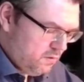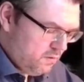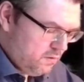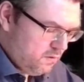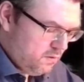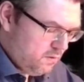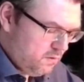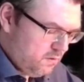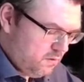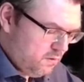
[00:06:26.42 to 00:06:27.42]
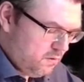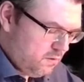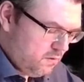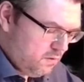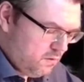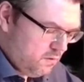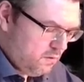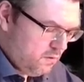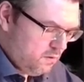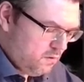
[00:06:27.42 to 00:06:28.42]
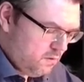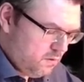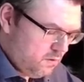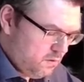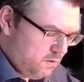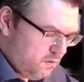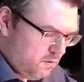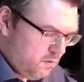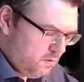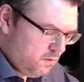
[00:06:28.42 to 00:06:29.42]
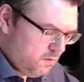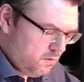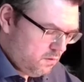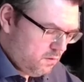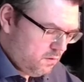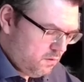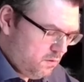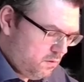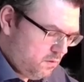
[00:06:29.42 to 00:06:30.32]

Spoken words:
Nobody speaks.